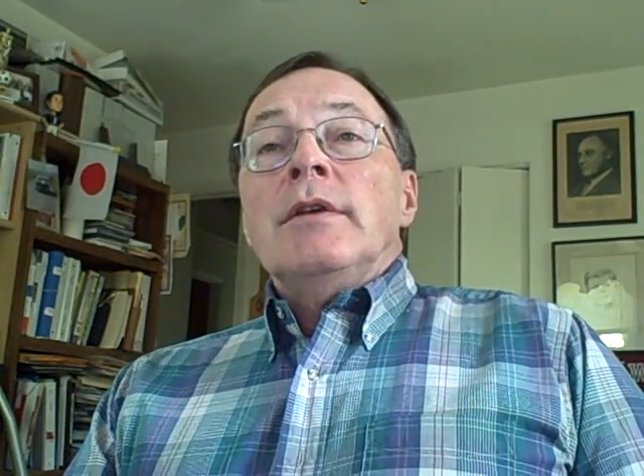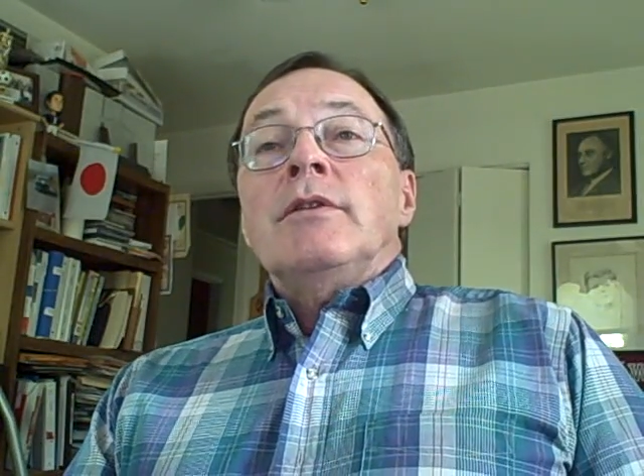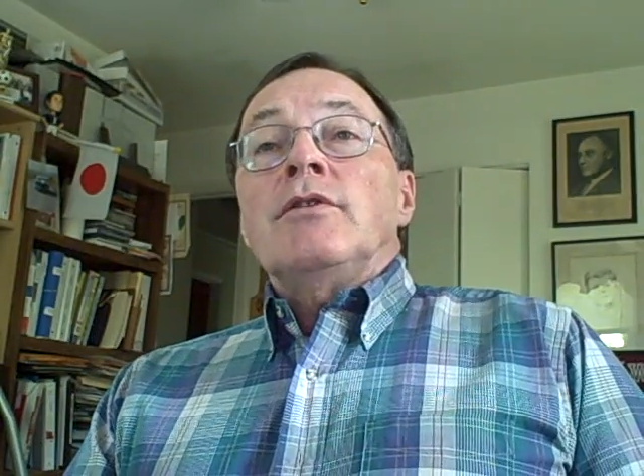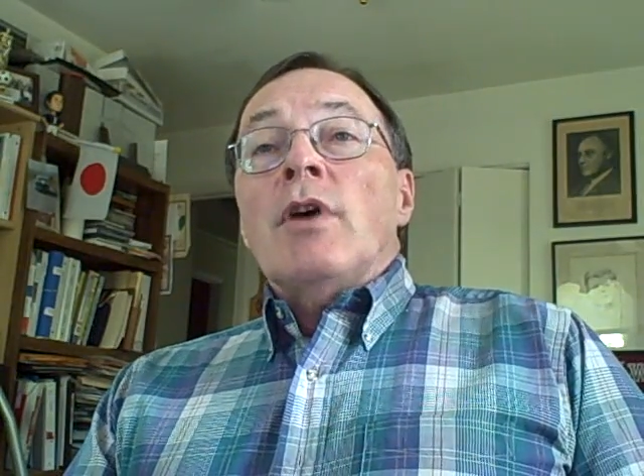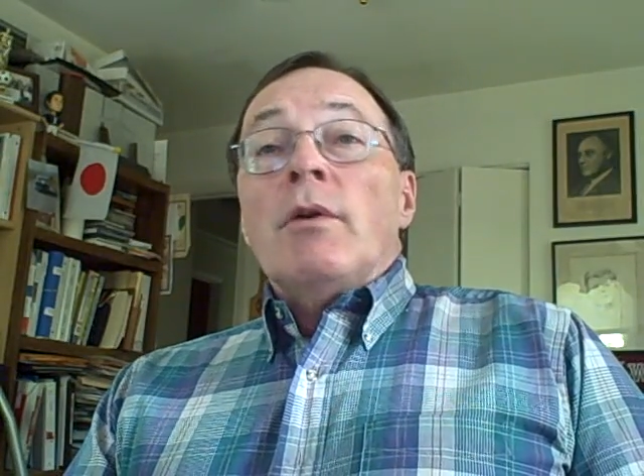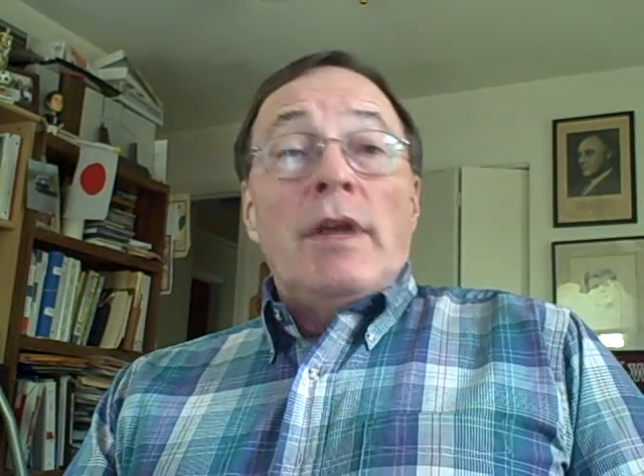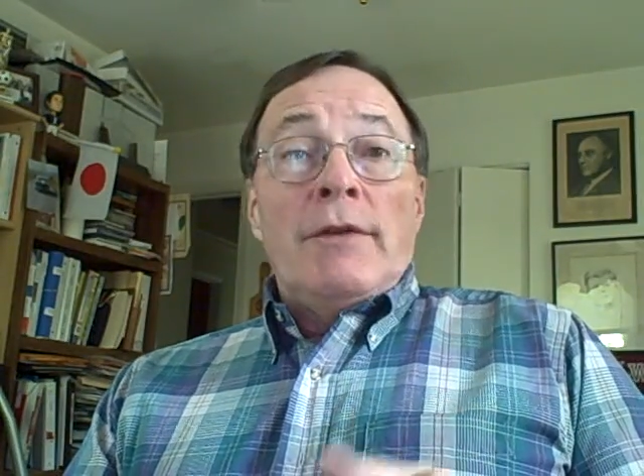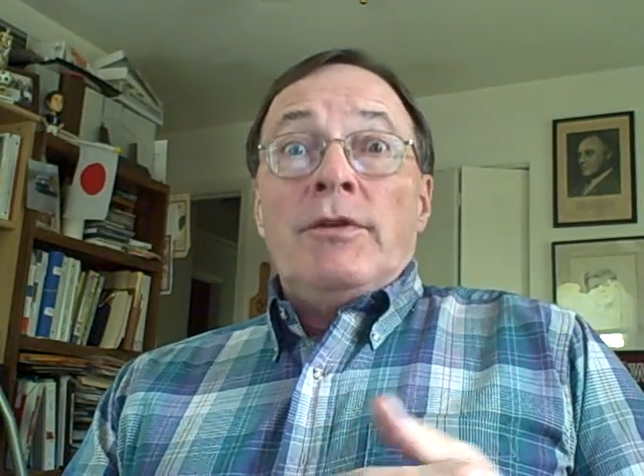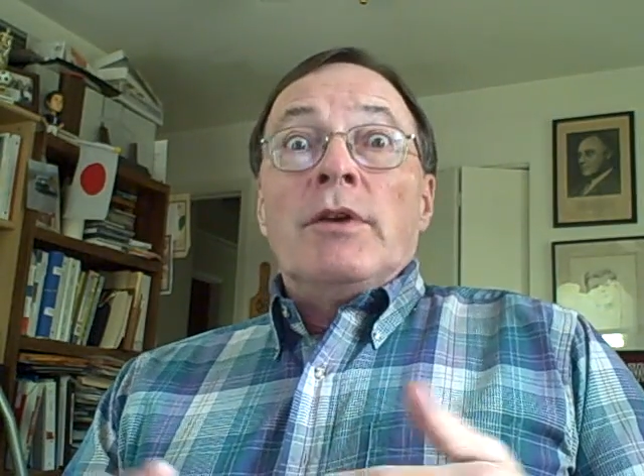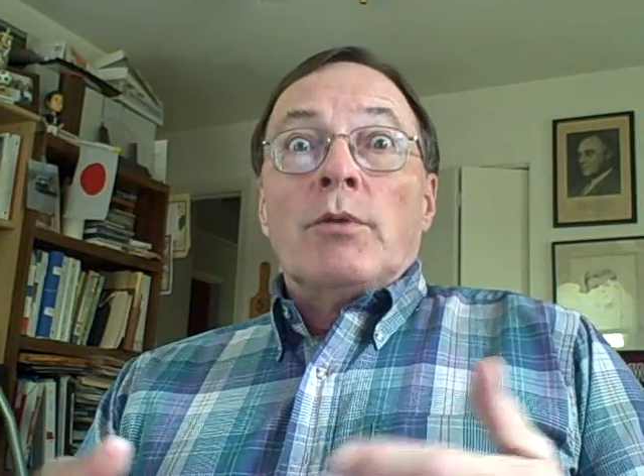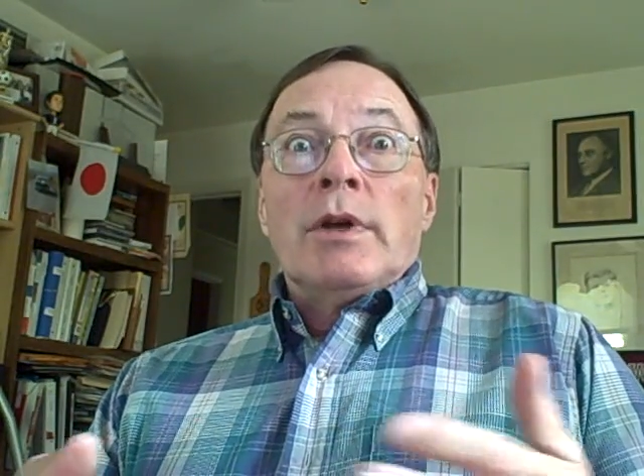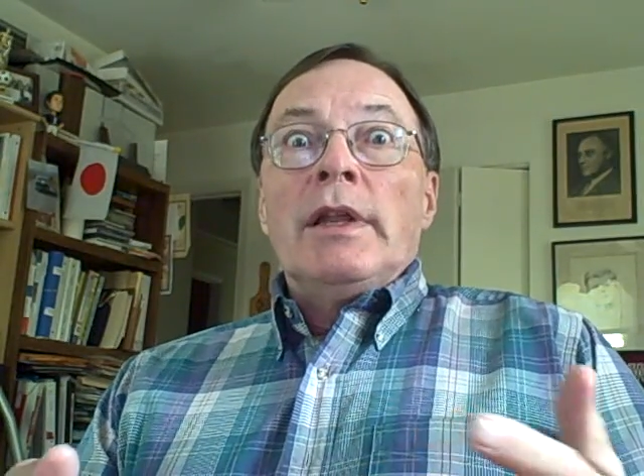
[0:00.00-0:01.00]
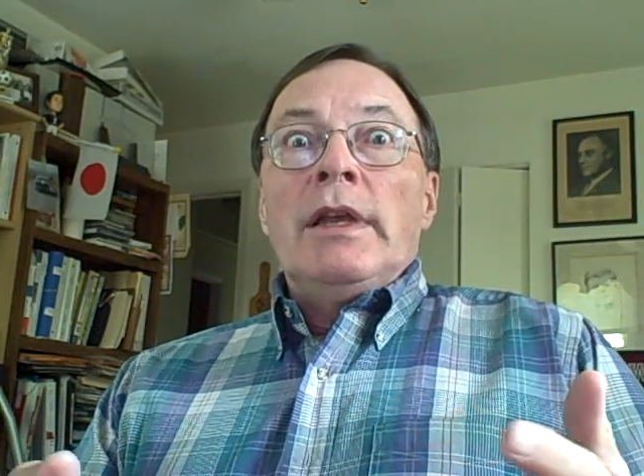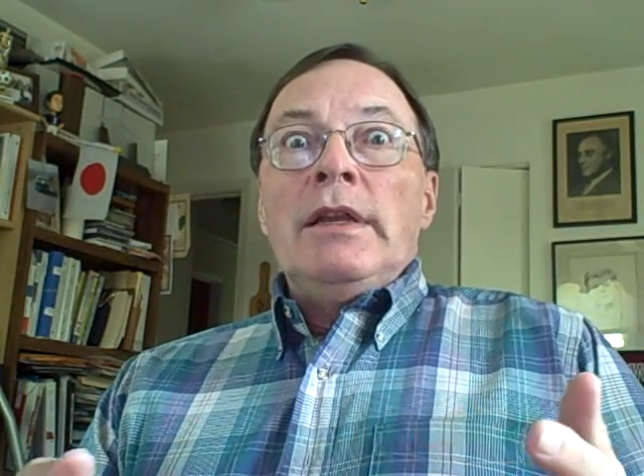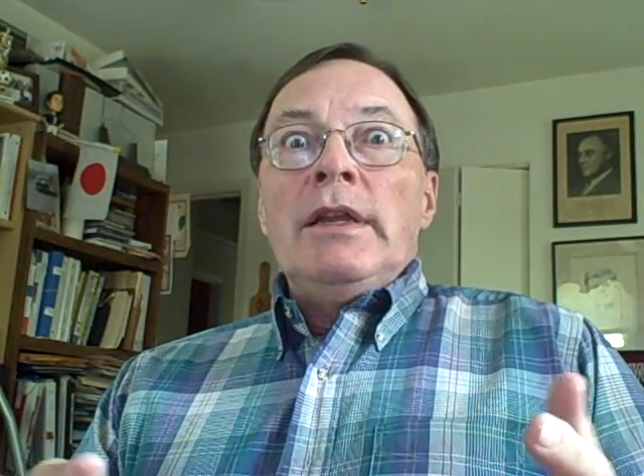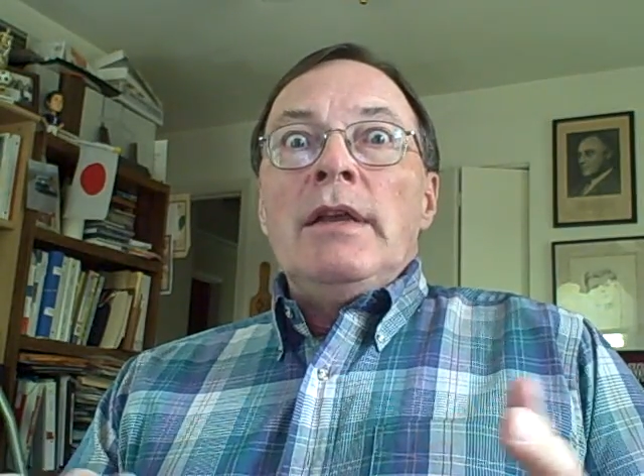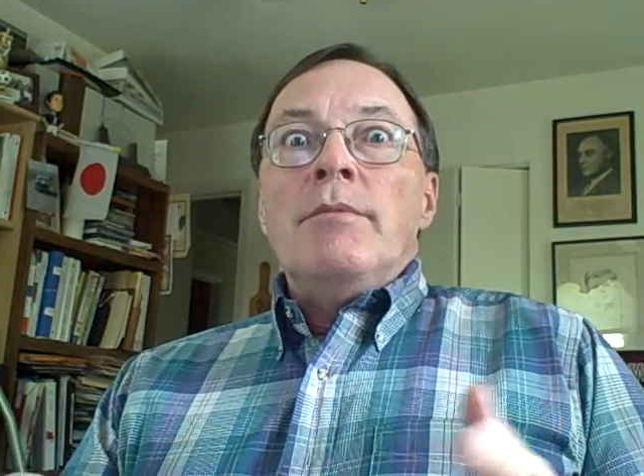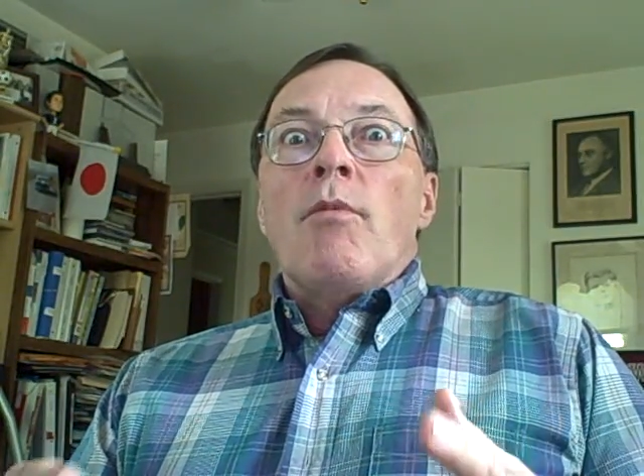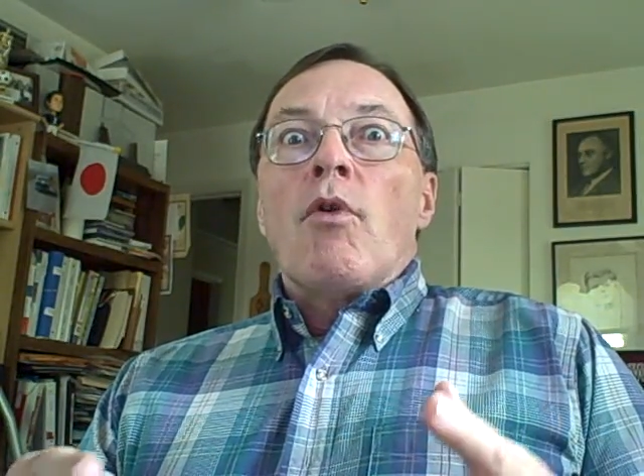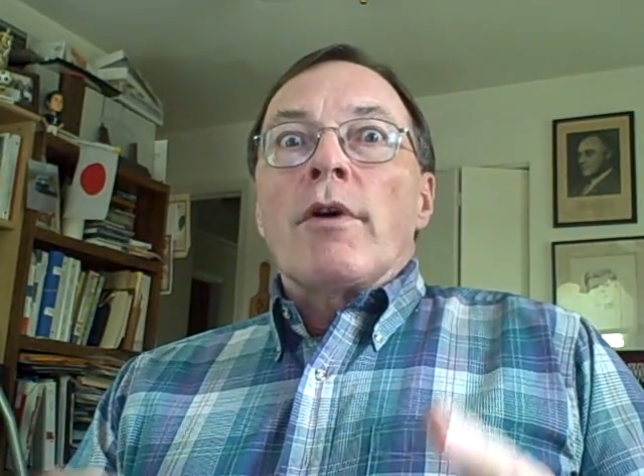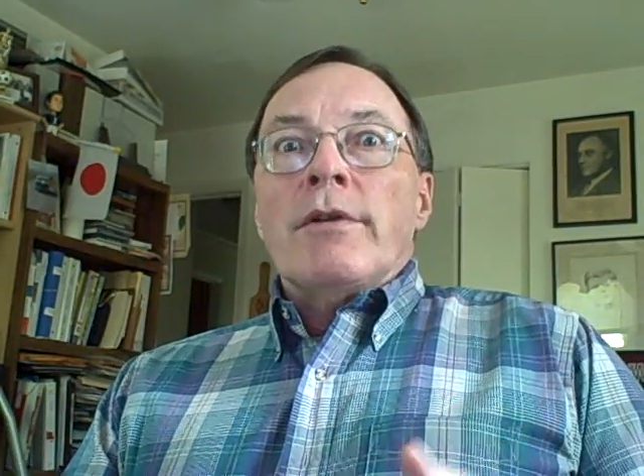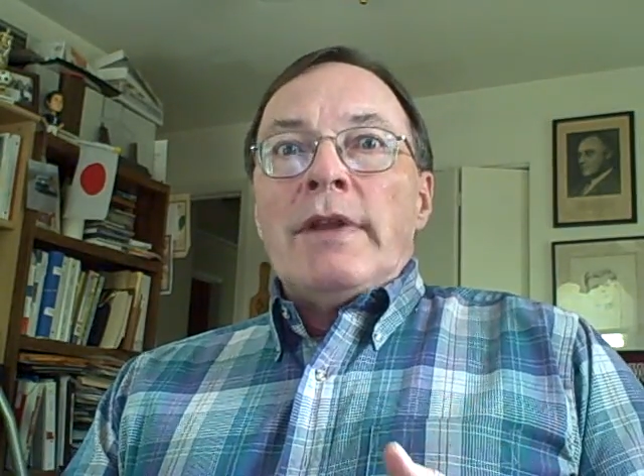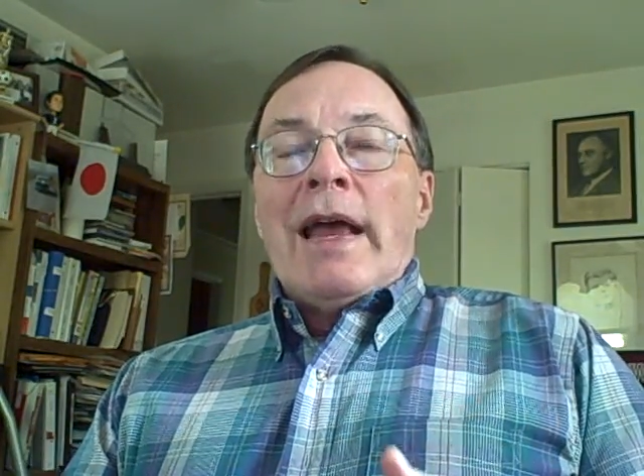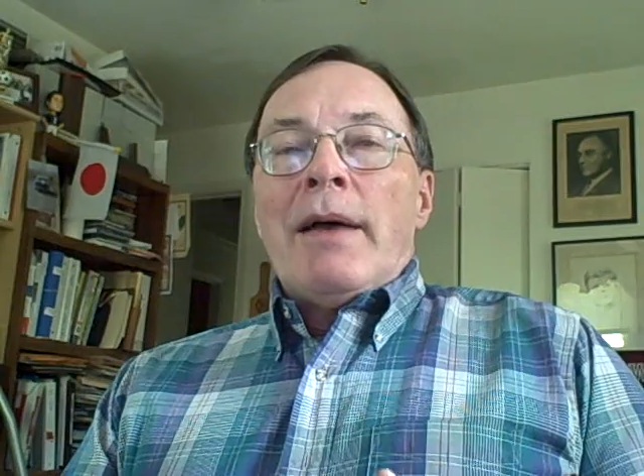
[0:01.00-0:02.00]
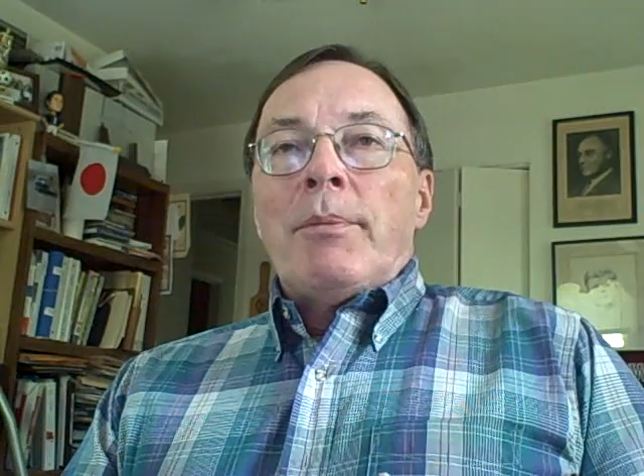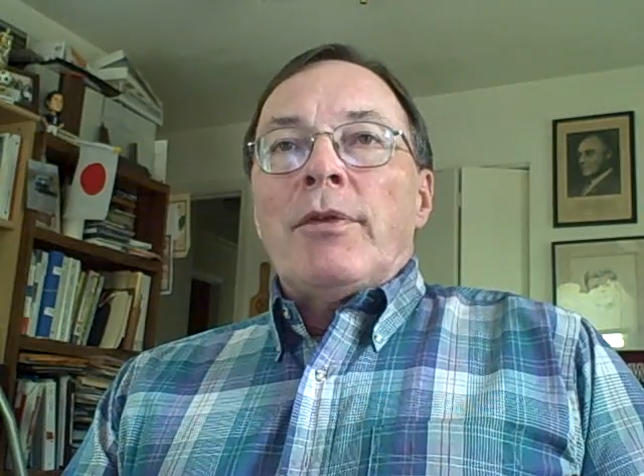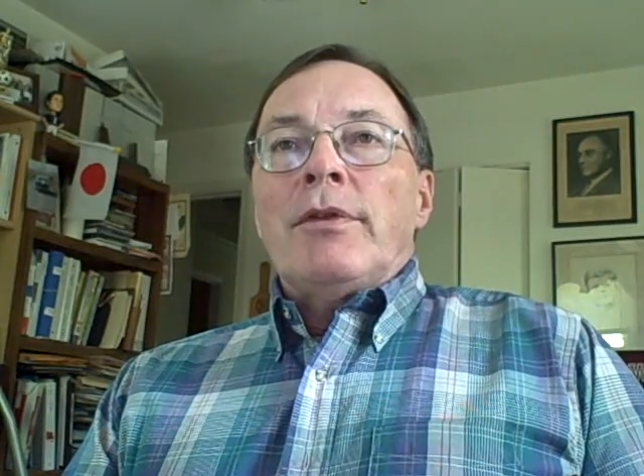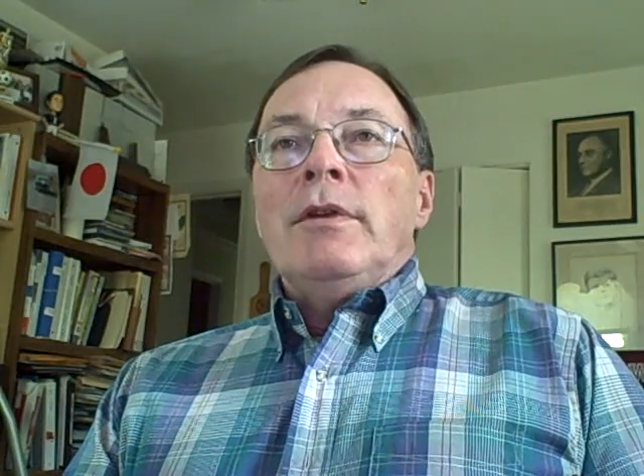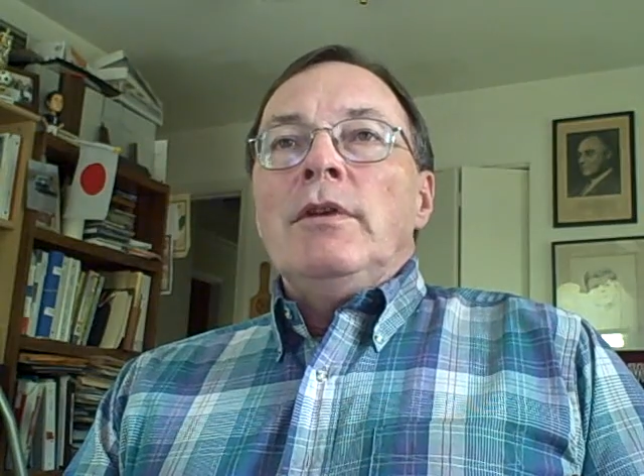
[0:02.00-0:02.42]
So if you really need more depth,